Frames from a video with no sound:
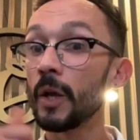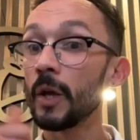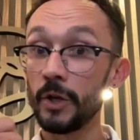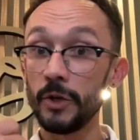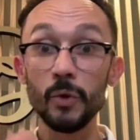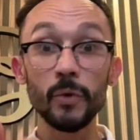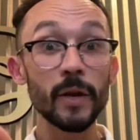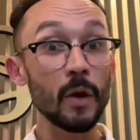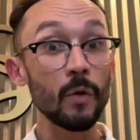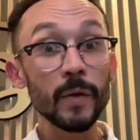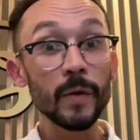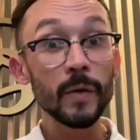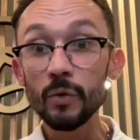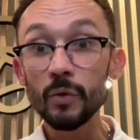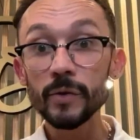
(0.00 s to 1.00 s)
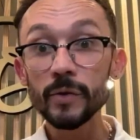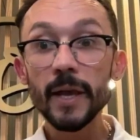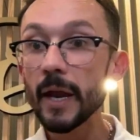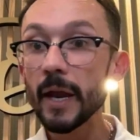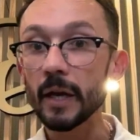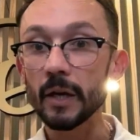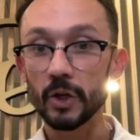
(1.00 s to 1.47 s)
You can reuse the
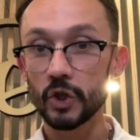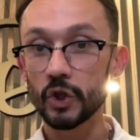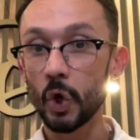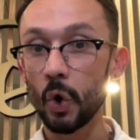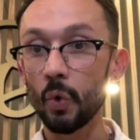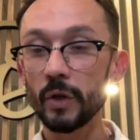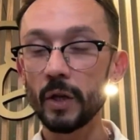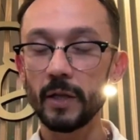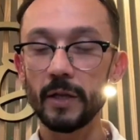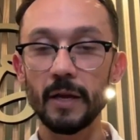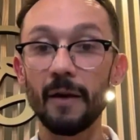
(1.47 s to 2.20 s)
hair totally.